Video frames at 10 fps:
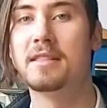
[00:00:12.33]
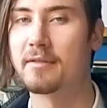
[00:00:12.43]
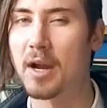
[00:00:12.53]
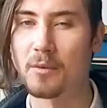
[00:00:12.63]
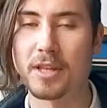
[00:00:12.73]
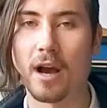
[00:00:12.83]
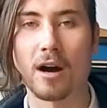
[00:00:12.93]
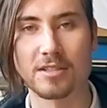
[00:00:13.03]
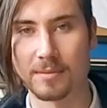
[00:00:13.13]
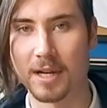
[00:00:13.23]
They've got really
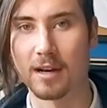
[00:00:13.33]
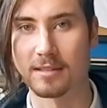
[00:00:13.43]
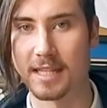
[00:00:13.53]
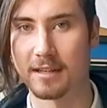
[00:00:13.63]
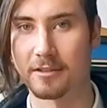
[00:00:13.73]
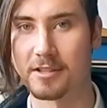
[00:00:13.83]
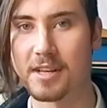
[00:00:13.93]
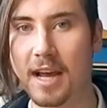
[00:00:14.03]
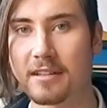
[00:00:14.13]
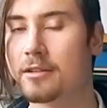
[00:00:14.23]
awesome content on their site.